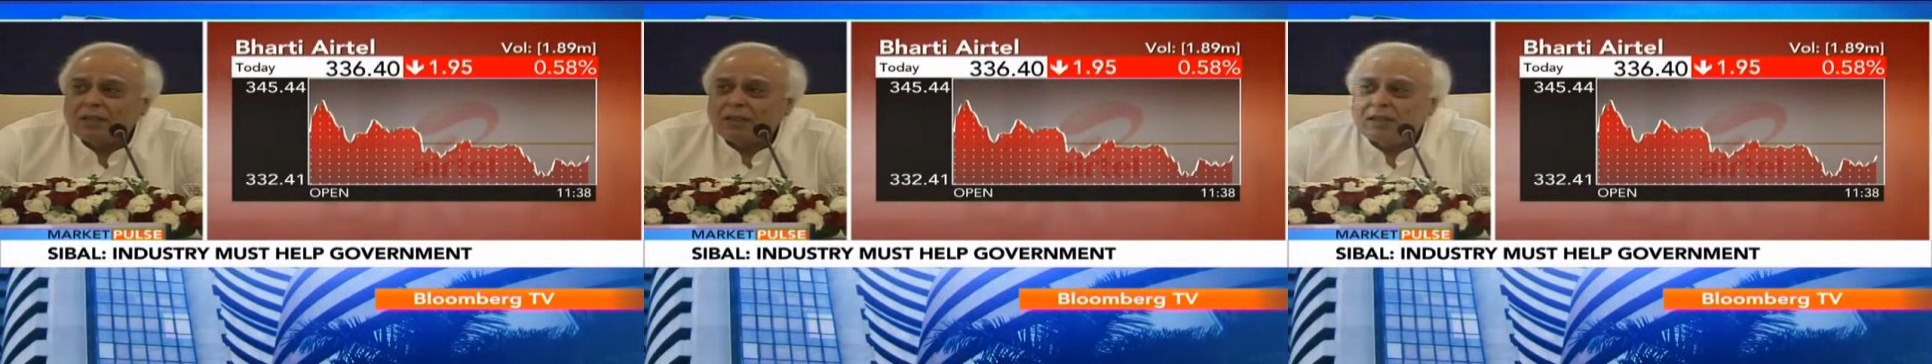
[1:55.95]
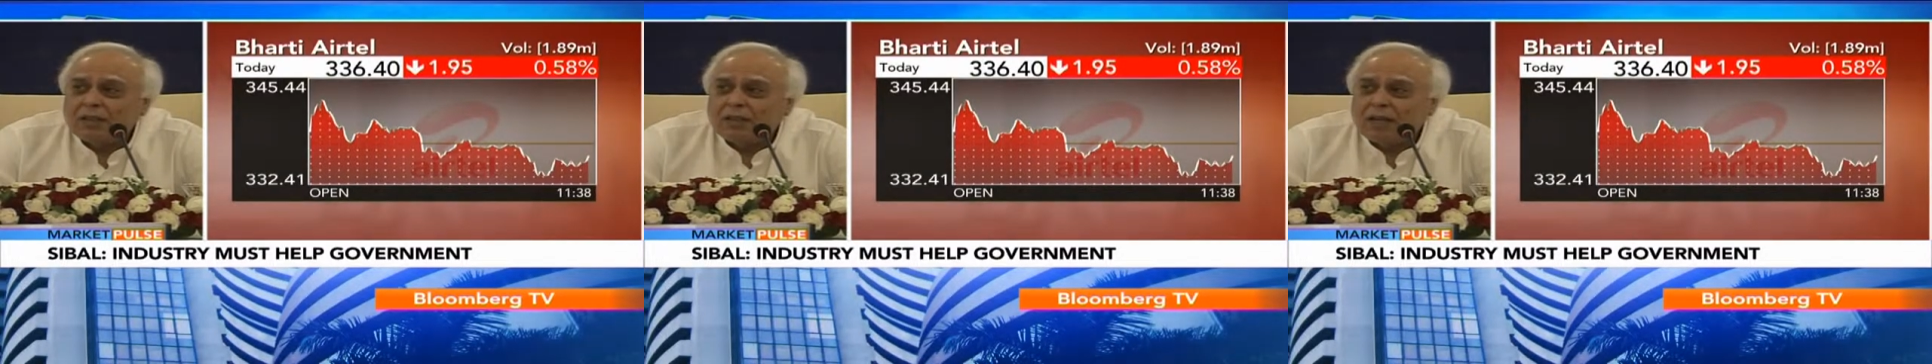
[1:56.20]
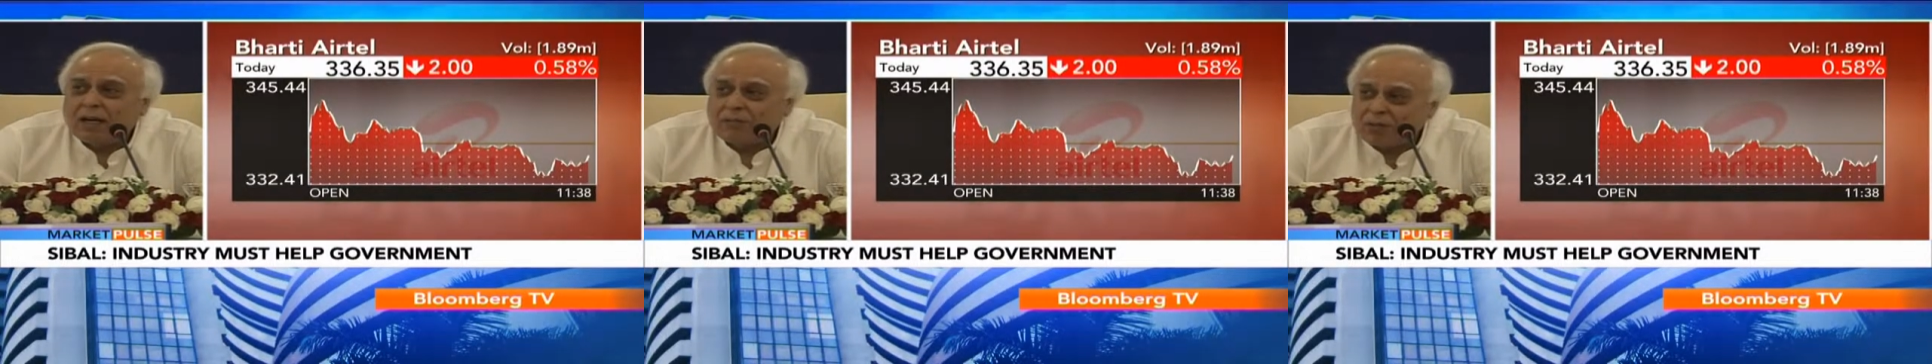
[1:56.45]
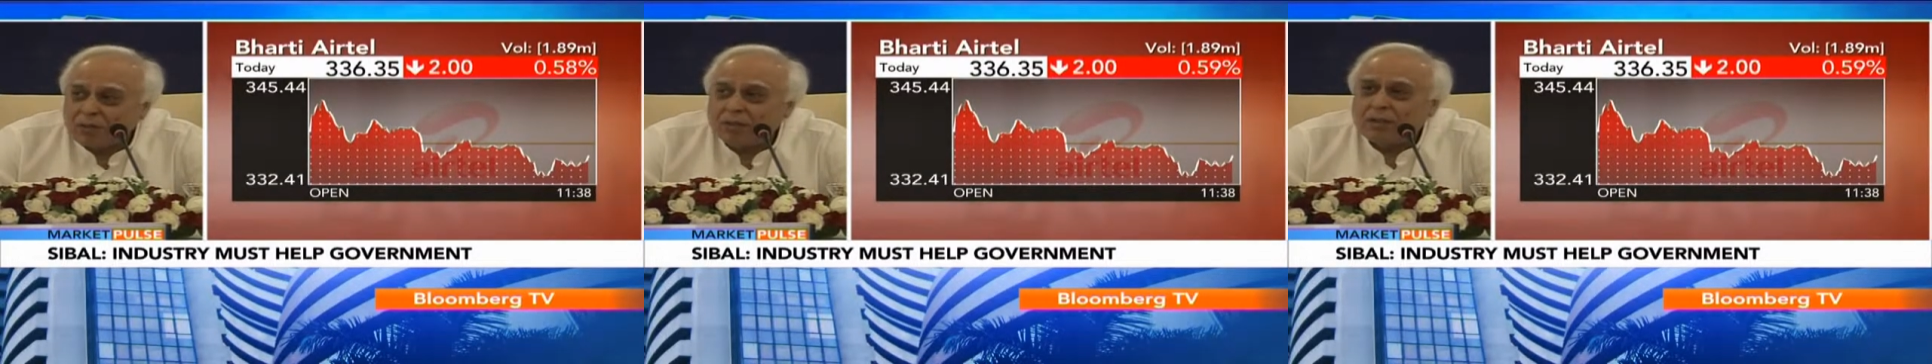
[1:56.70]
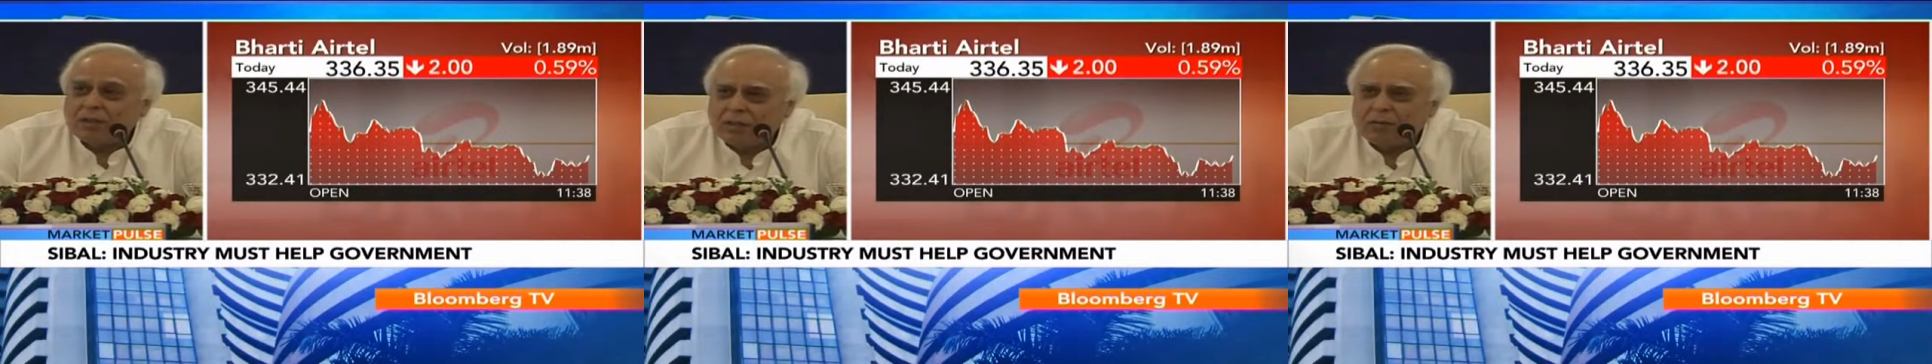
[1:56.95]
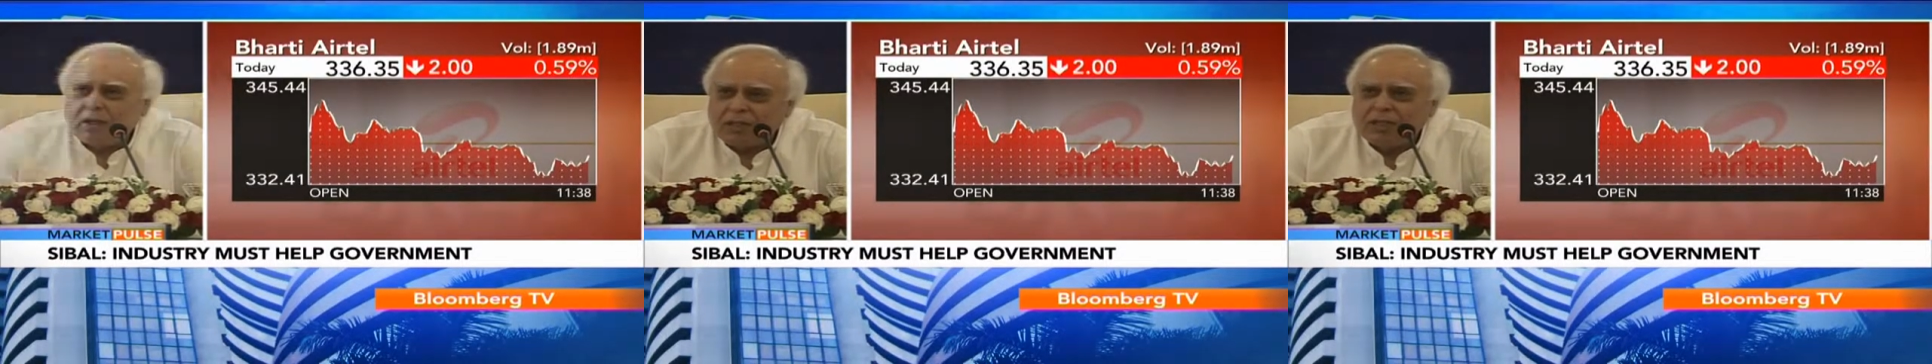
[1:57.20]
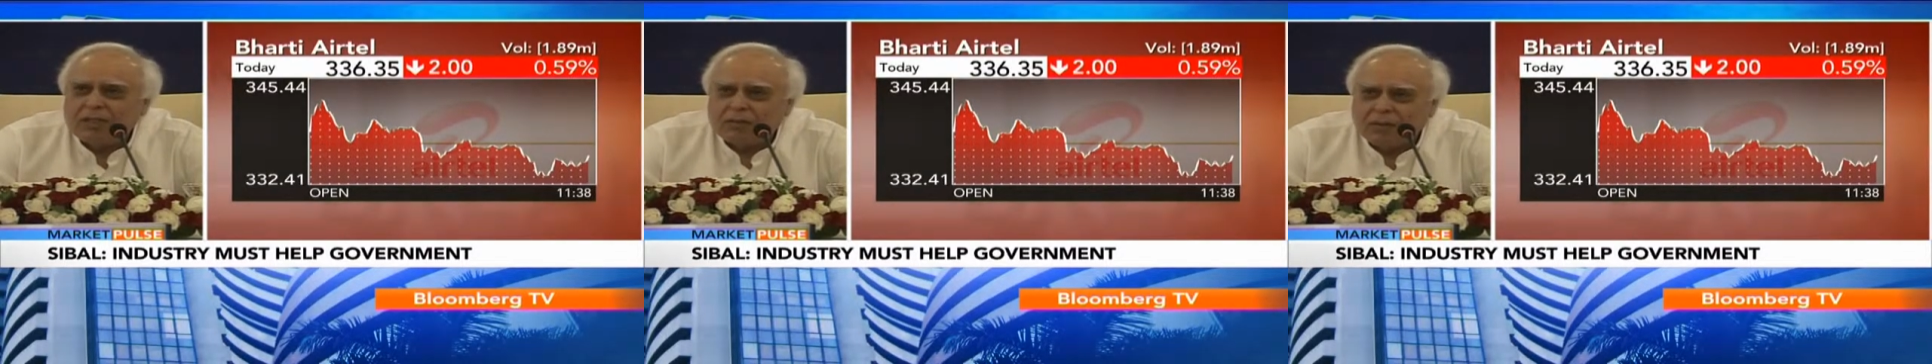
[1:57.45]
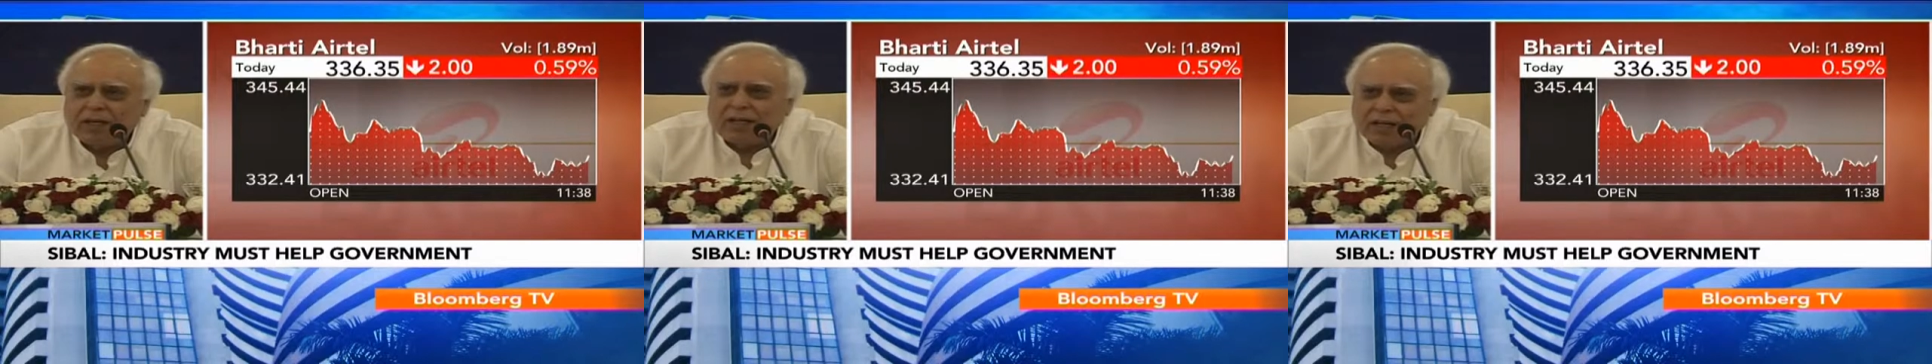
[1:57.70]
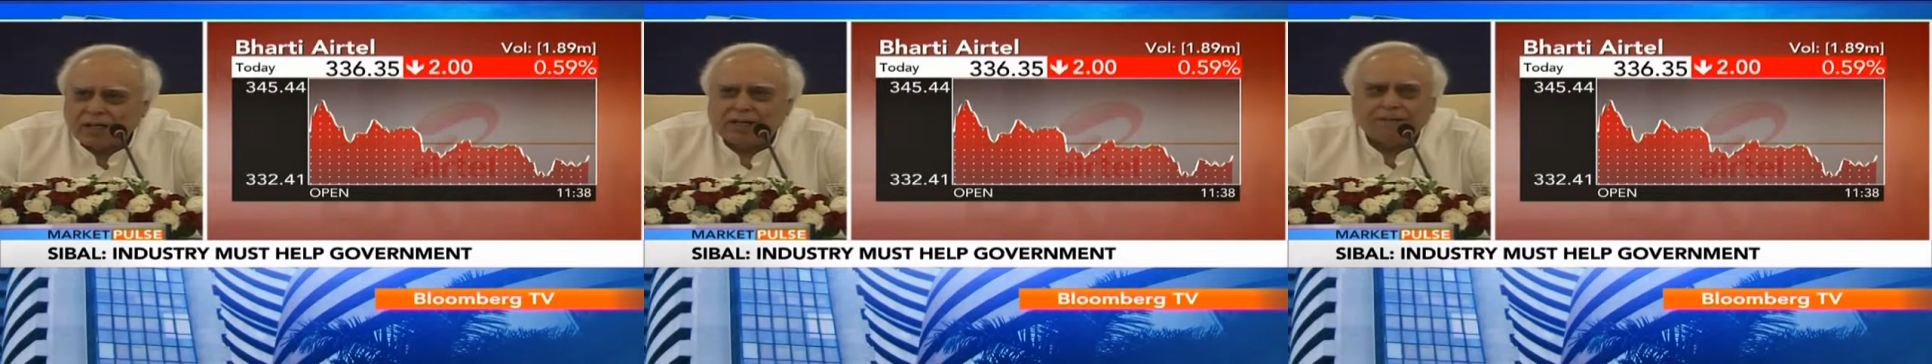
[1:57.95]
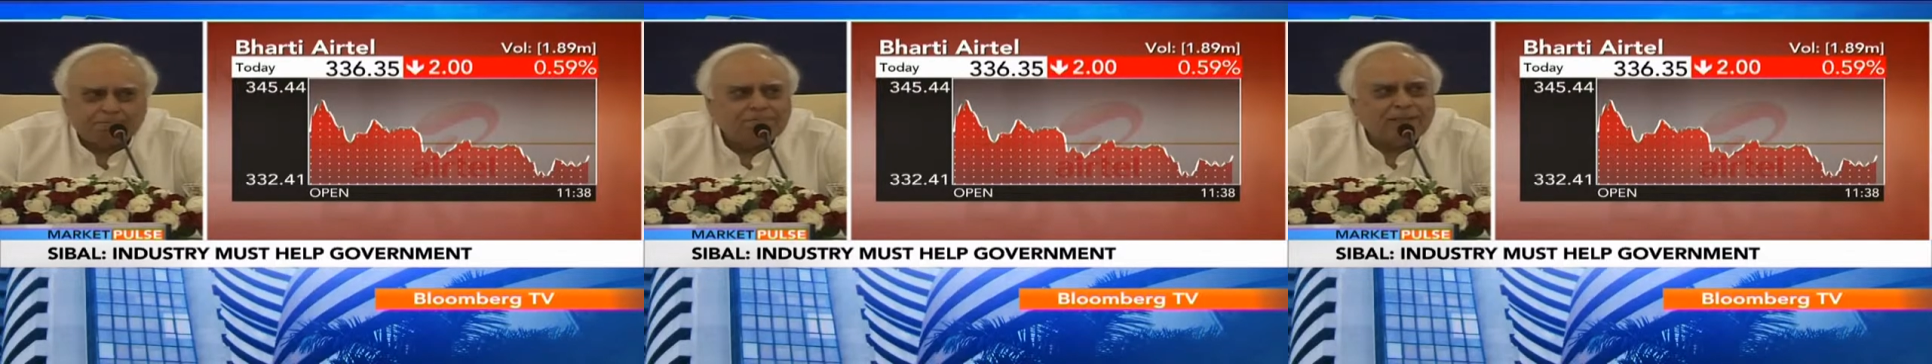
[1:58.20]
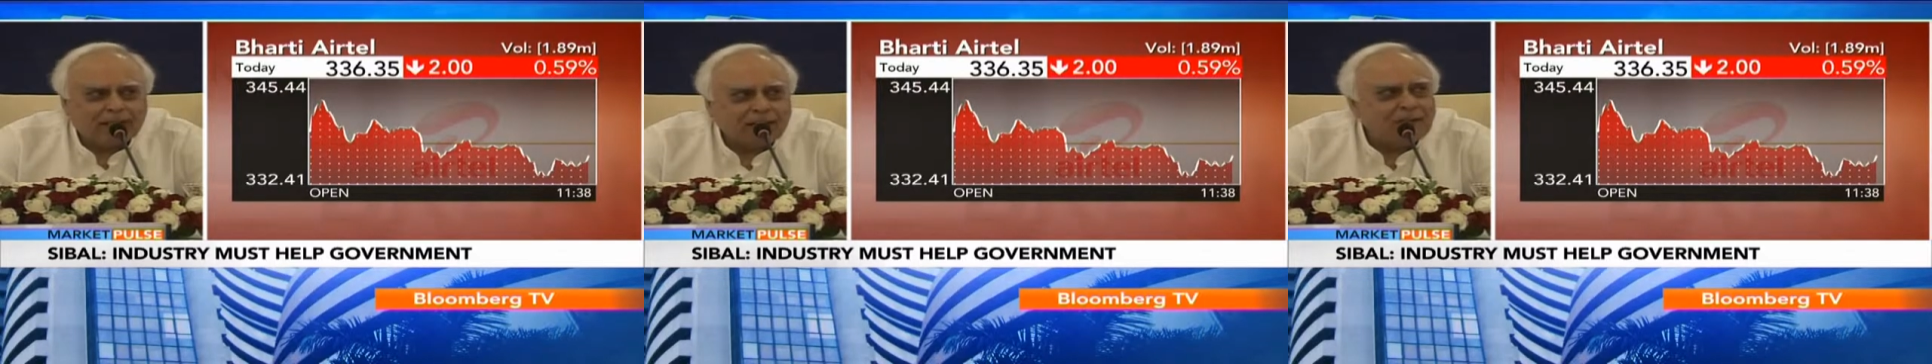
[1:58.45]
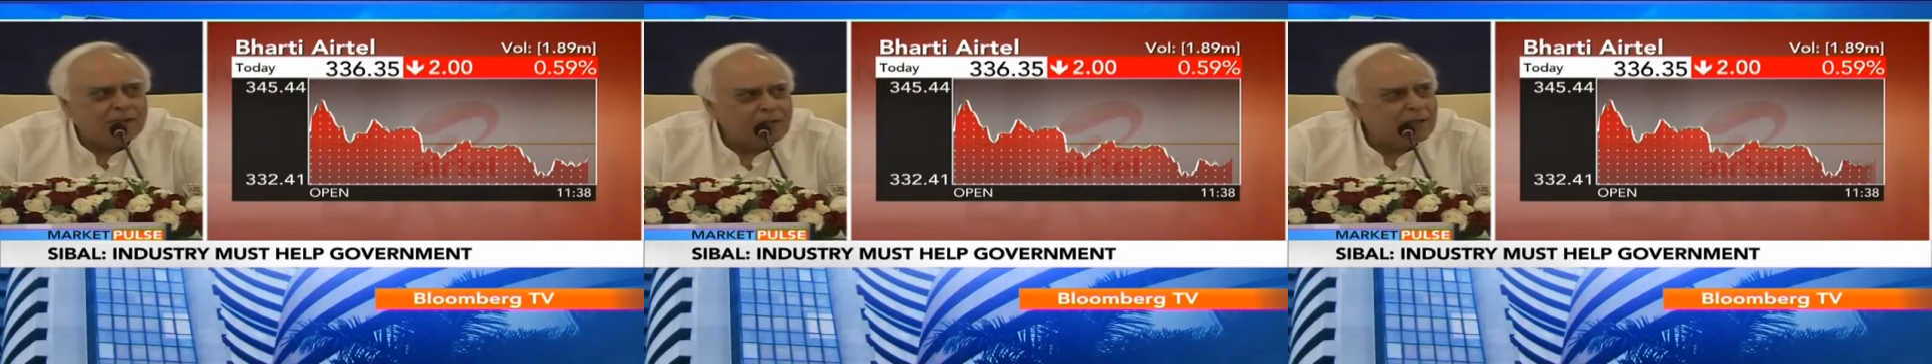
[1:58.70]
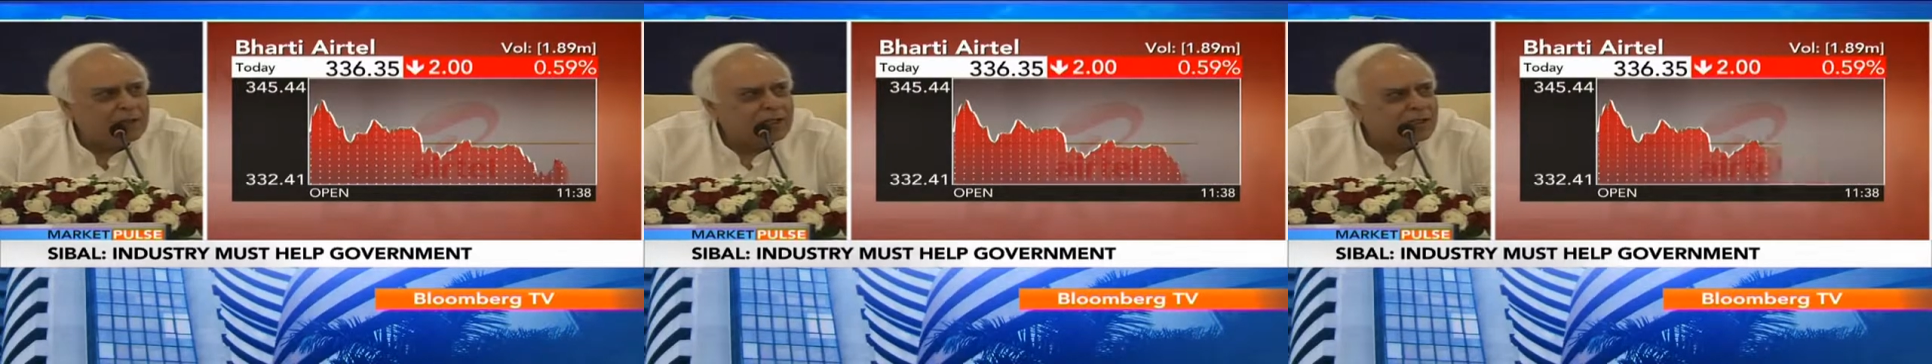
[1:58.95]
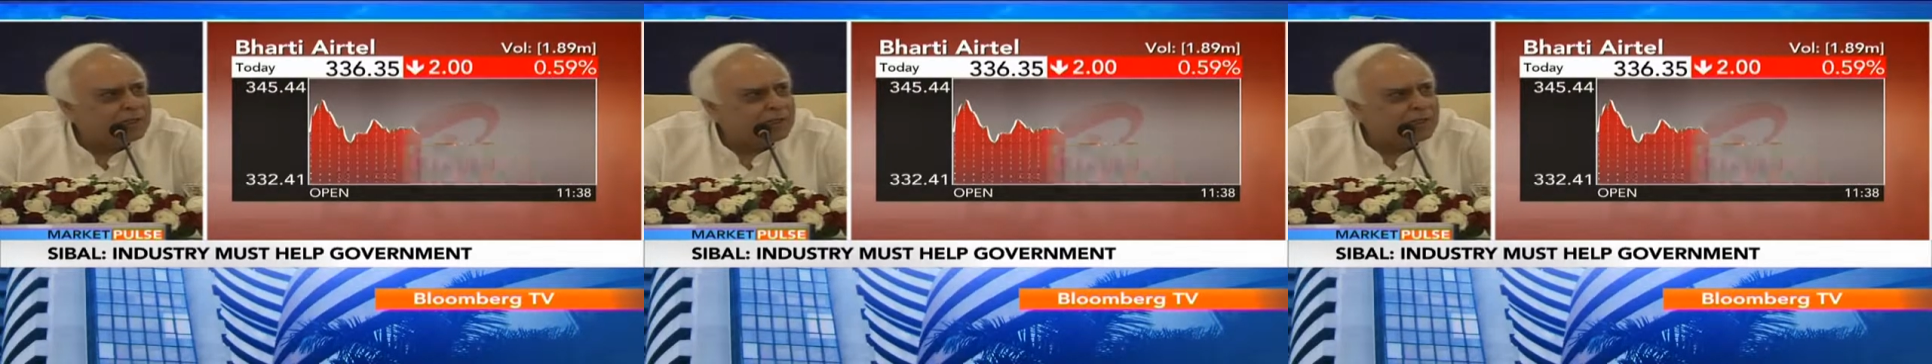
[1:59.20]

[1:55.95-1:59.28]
and I'm sure that it will lead the way again. Thank you very much.